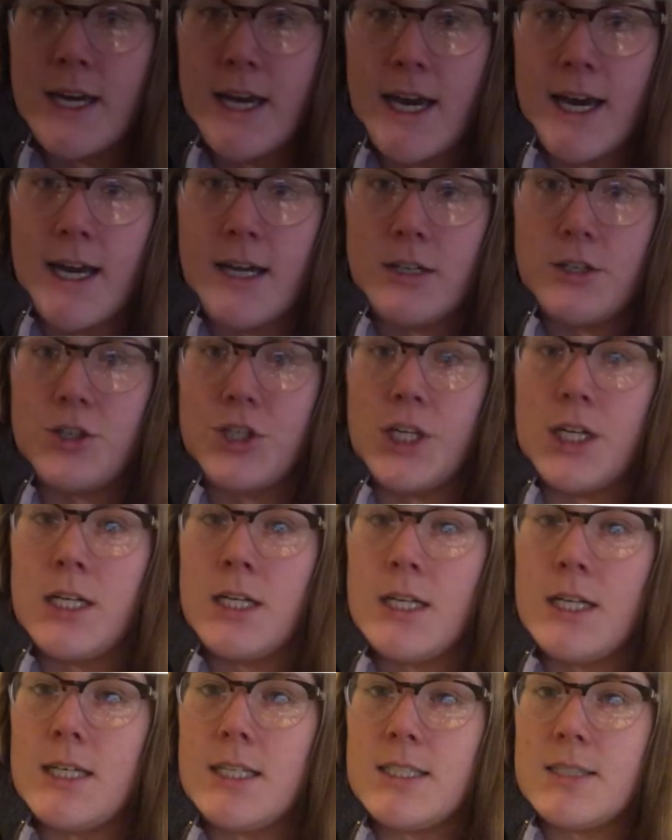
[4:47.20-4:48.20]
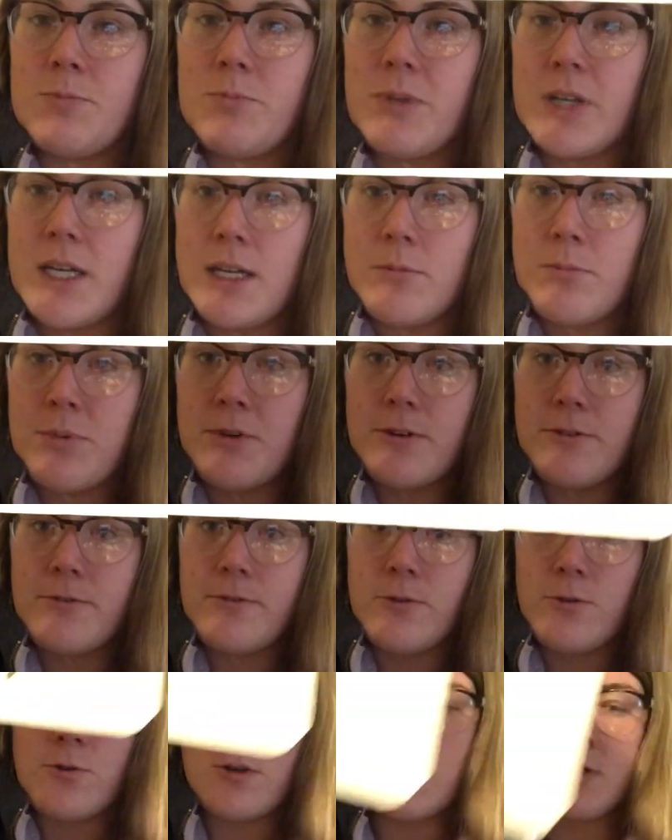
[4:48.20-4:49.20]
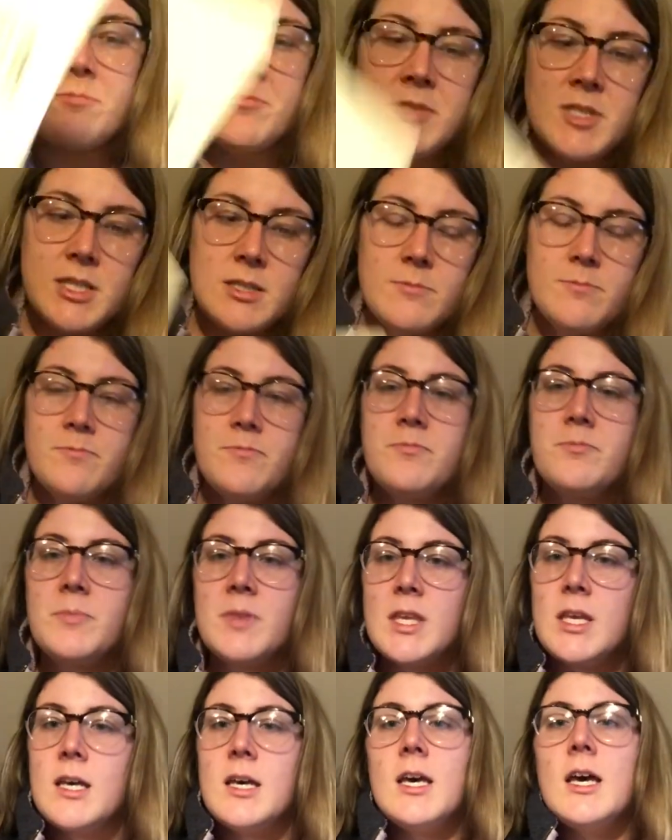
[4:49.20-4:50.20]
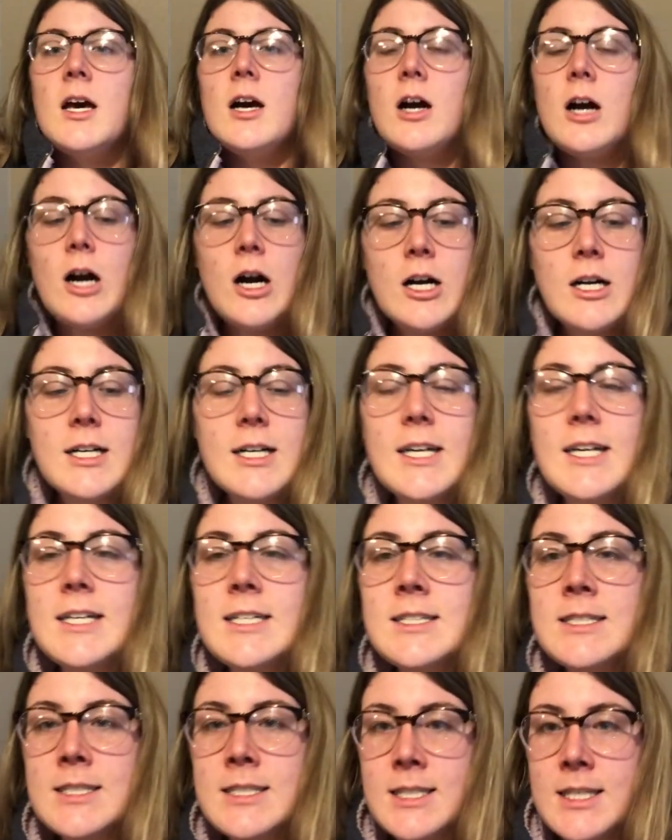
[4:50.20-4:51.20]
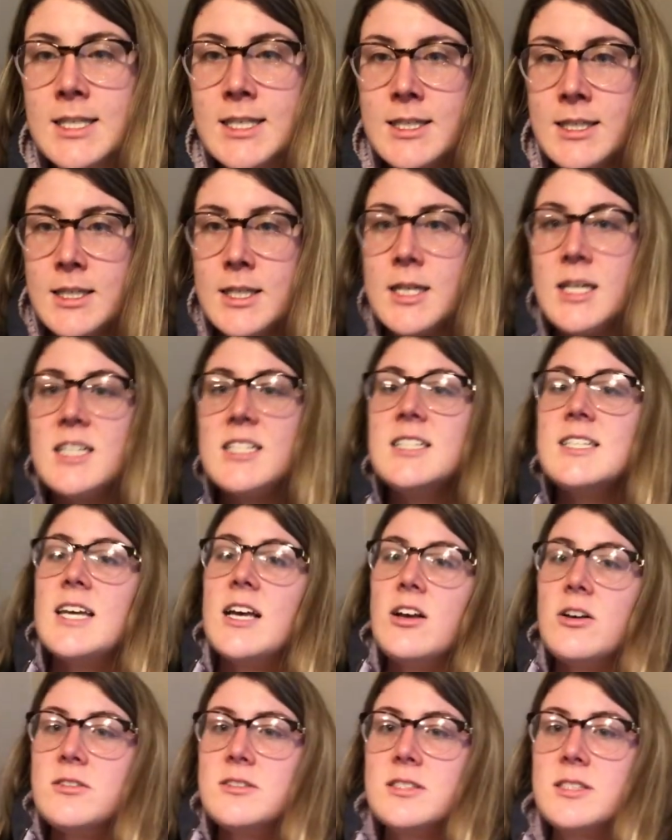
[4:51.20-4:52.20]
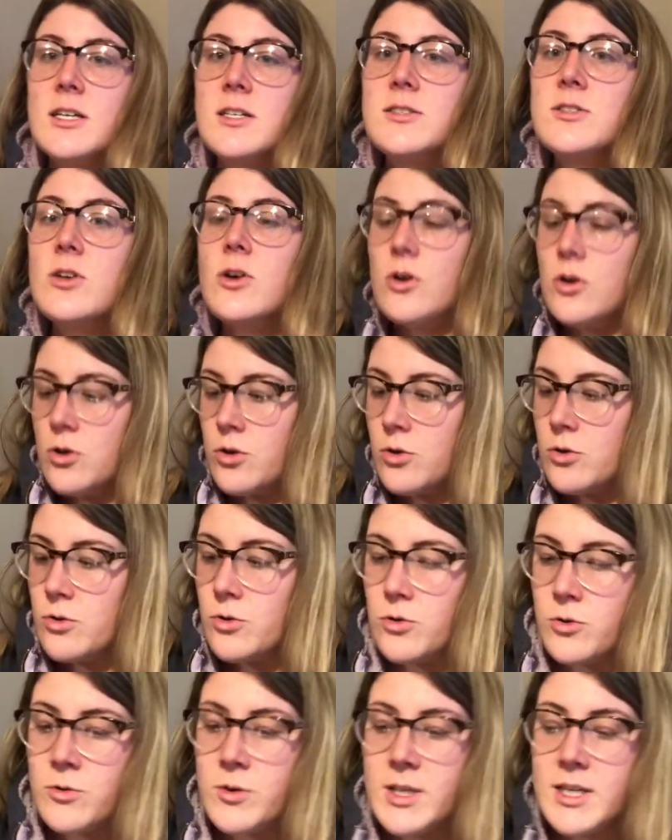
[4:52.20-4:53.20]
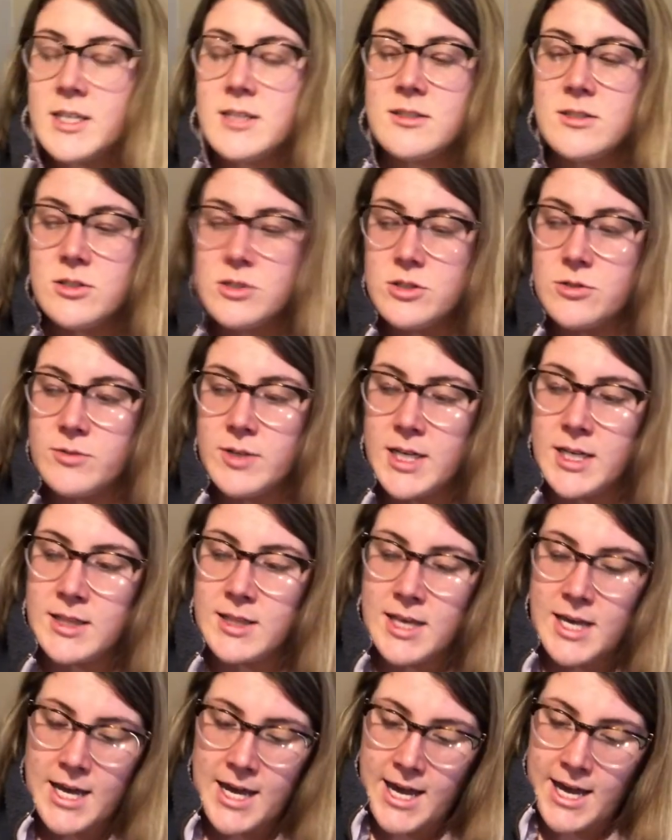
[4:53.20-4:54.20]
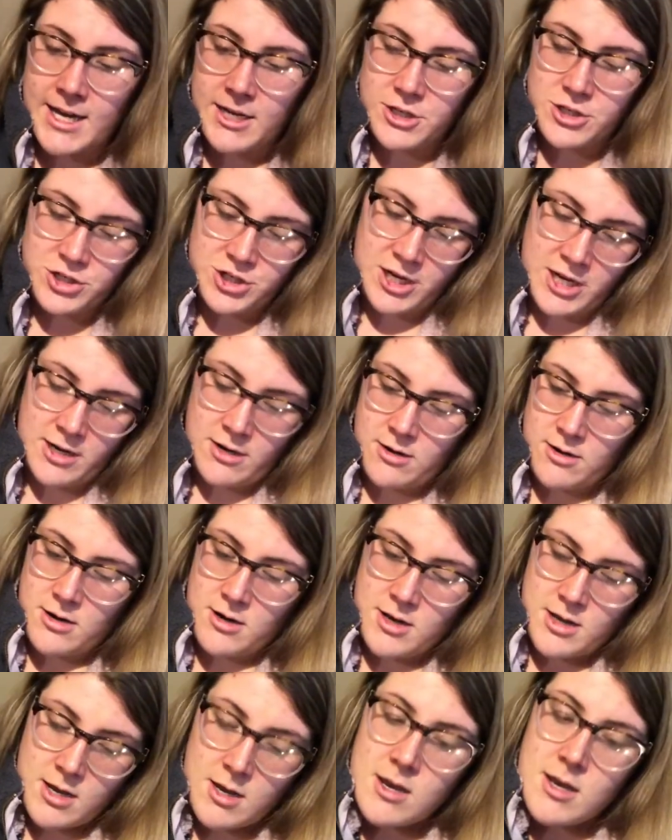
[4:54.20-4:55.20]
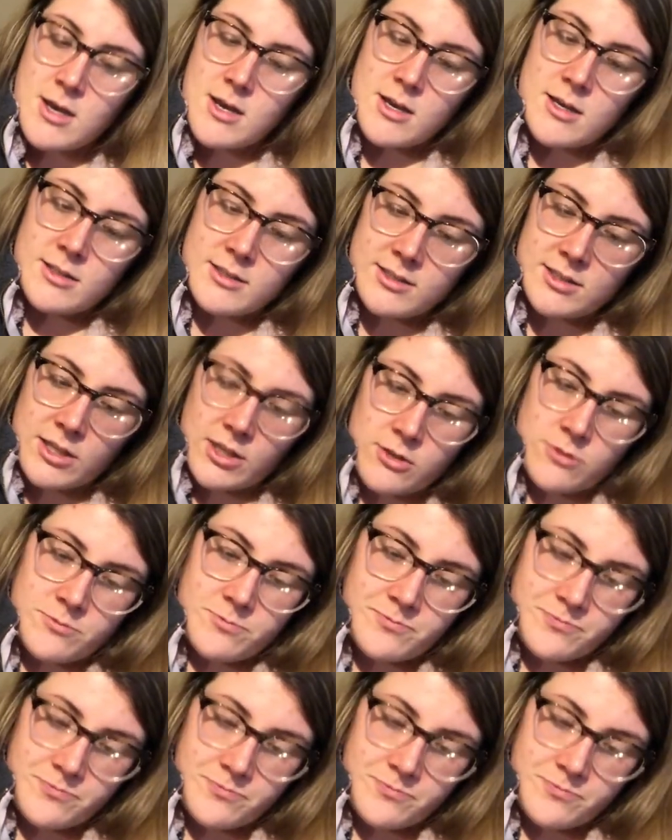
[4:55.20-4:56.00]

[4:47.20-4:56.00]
action is being performed. Our ending tells us who is doing the action. So,